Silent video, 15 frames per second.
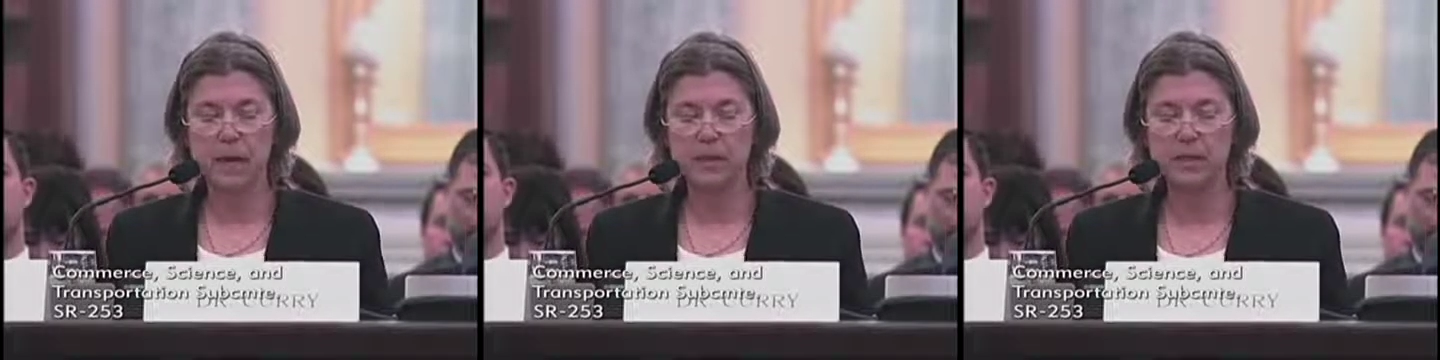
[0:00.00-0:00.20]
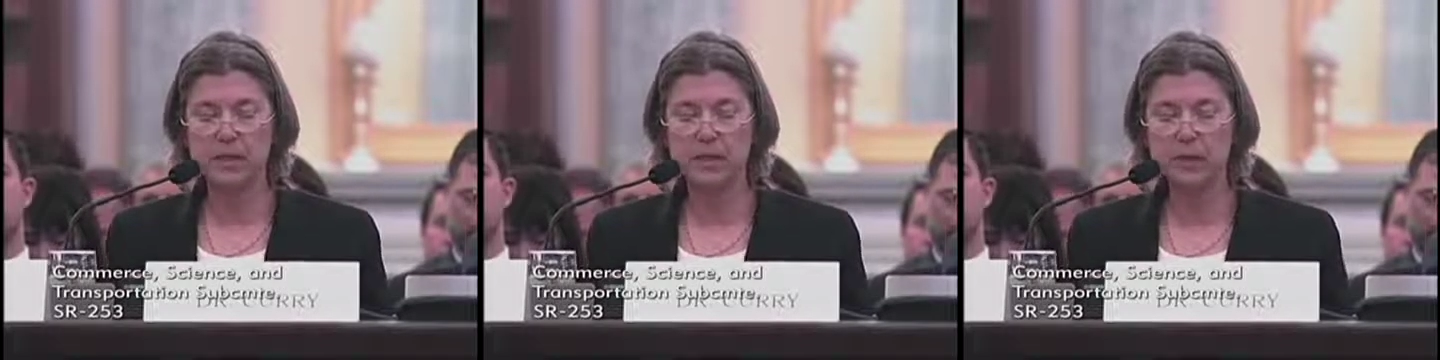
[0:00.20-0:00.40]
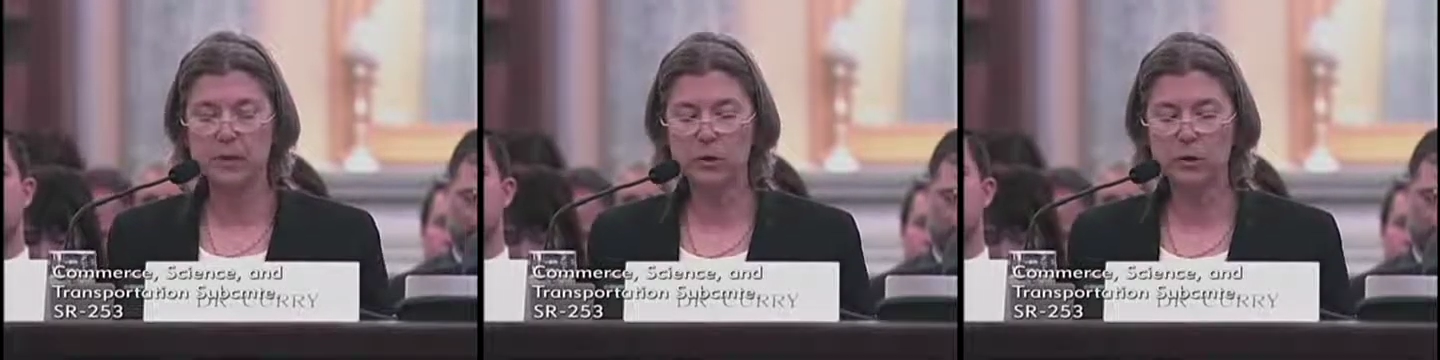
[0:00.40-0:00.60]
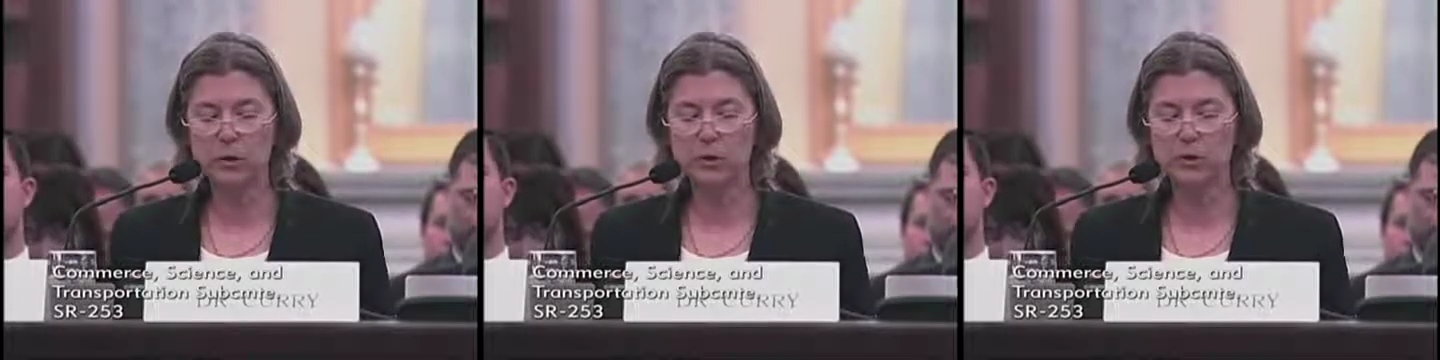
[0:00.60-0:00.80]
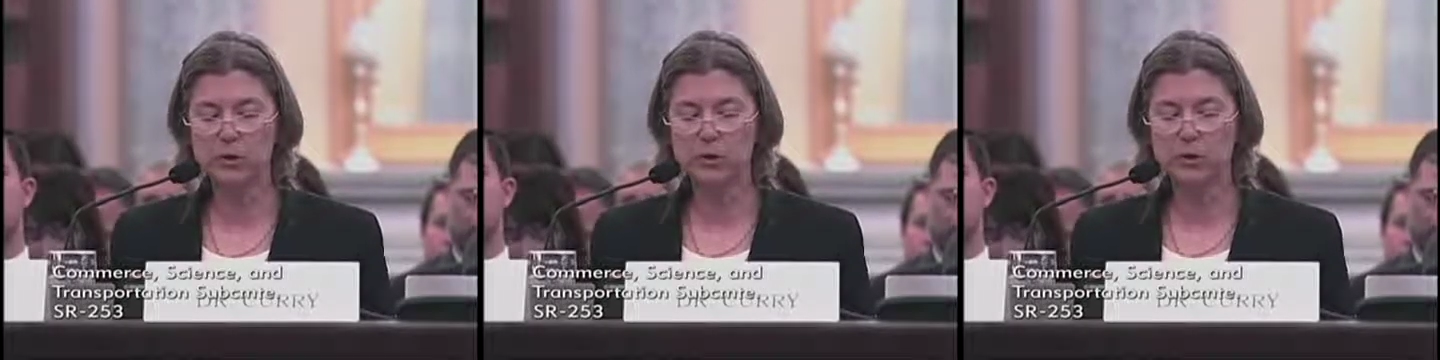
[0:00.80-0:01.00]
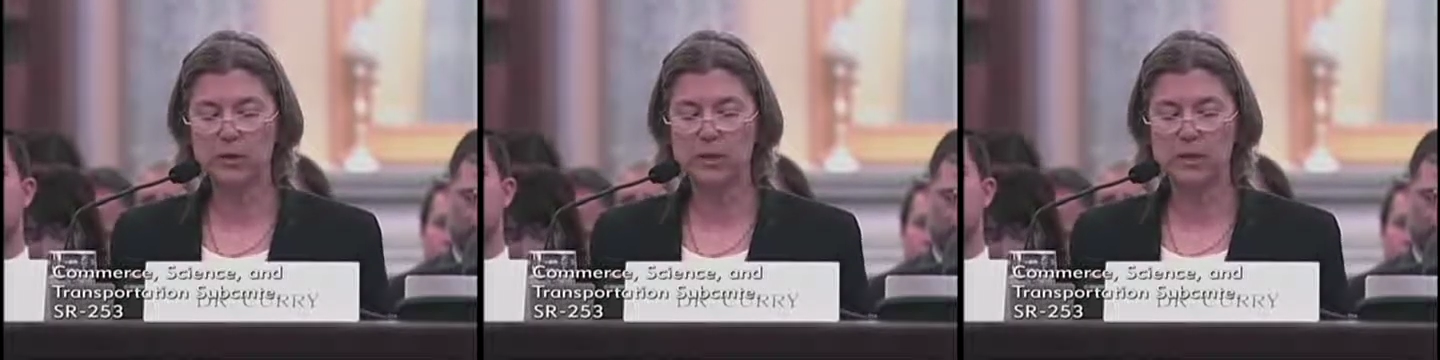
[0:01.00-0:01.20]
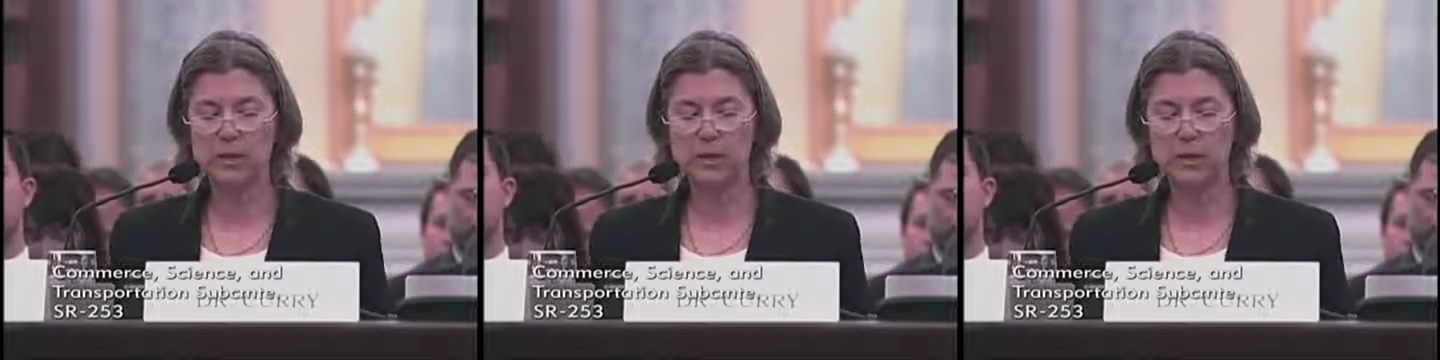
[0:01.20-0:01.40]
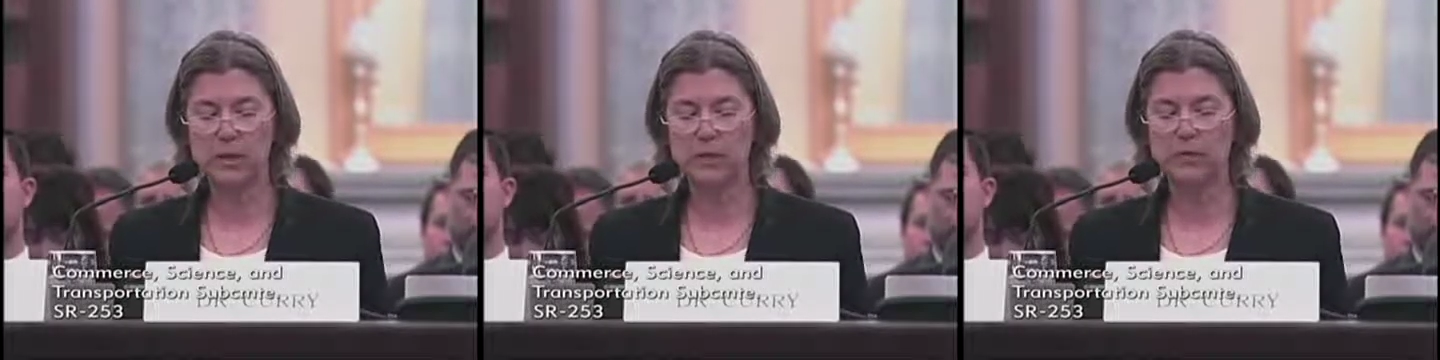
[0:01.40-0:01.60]
The central issue in the
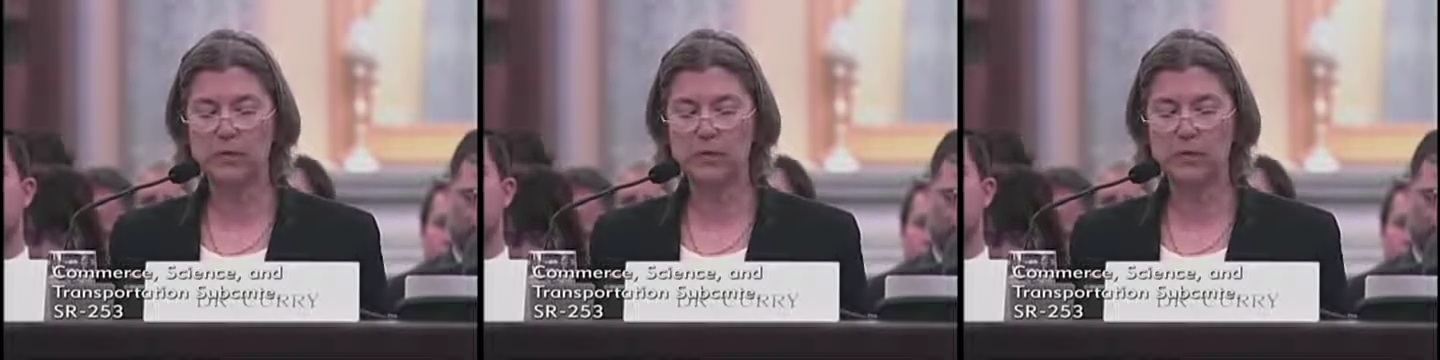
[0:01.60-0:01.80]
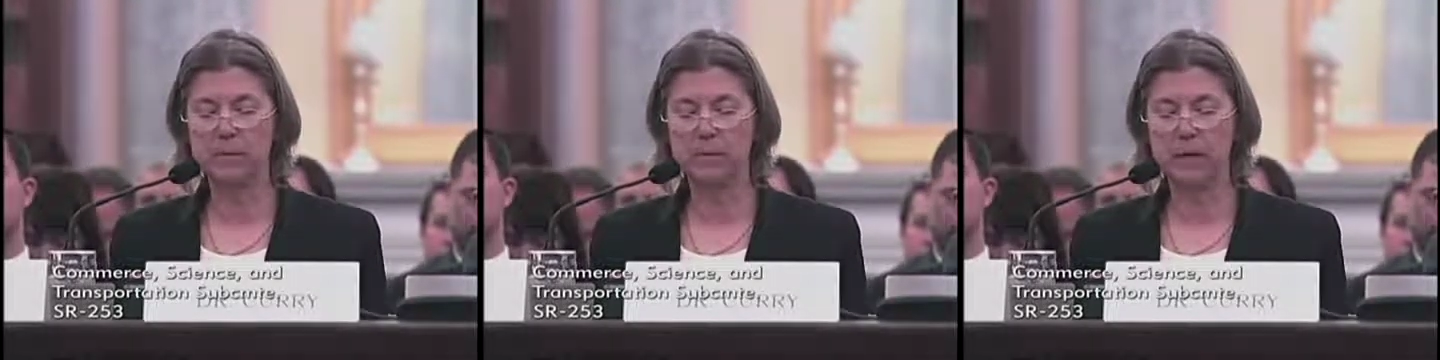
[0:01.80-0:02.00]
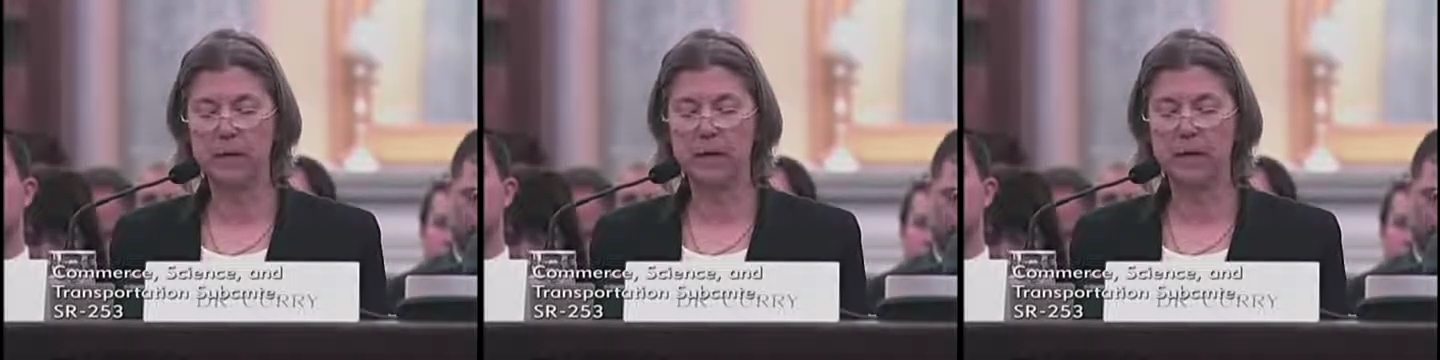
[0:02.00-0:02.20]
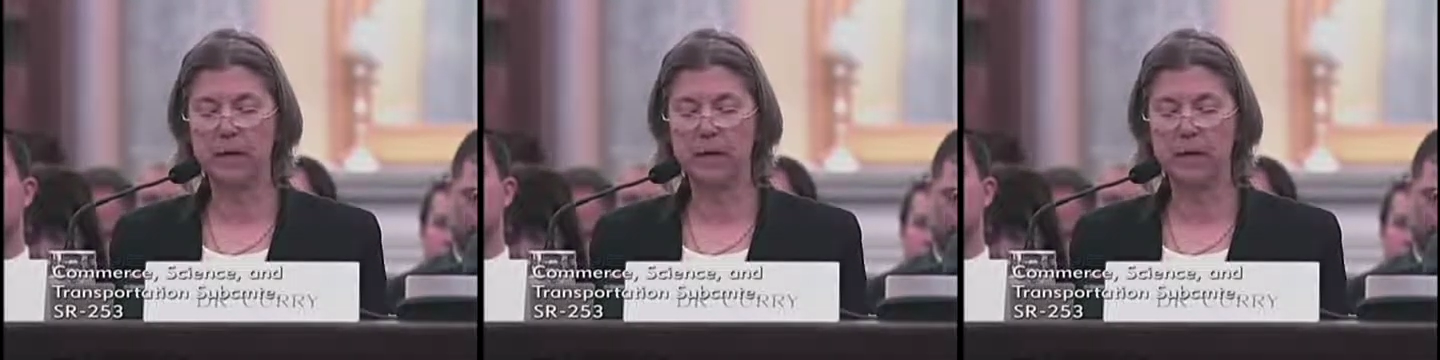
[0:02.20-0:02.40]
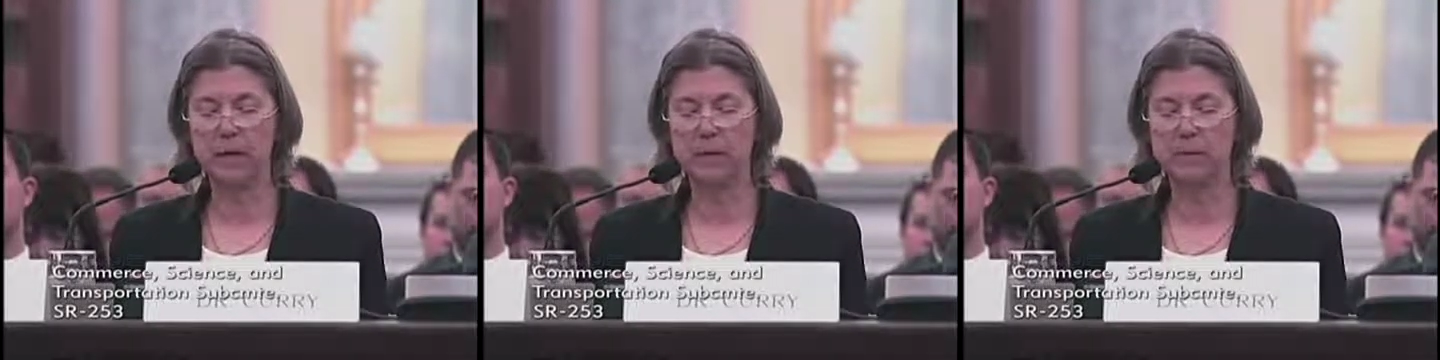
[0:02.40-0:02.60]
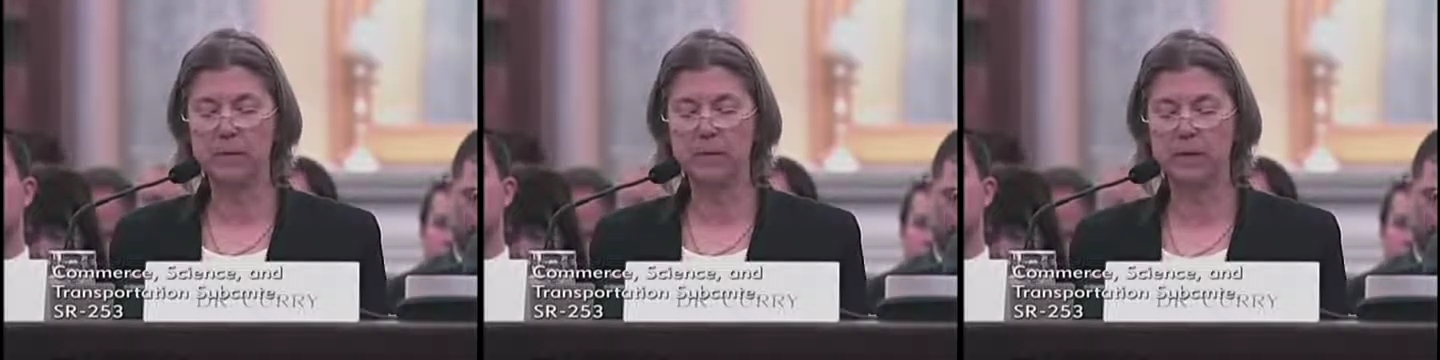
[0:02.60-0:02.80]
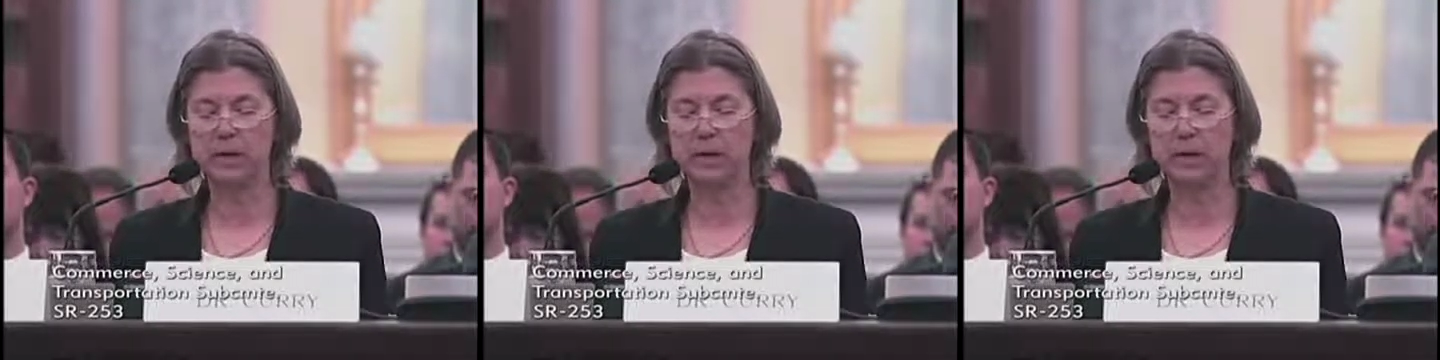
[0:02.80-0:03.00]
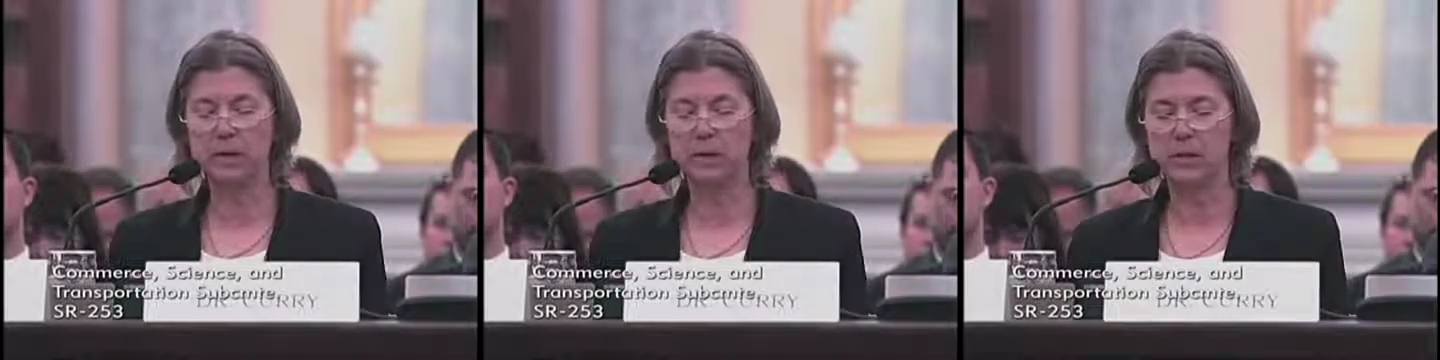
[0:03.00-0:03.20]
scientific debate on climate
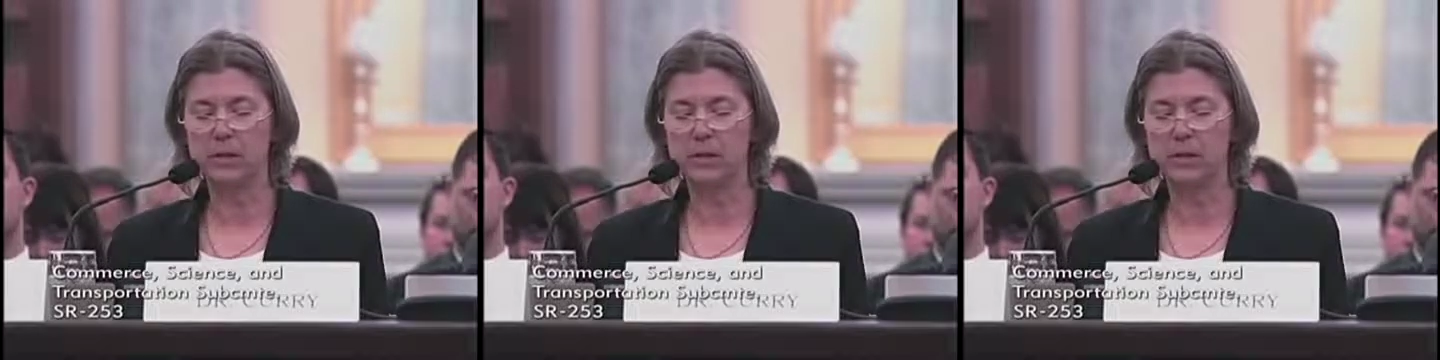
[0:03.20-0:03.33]
change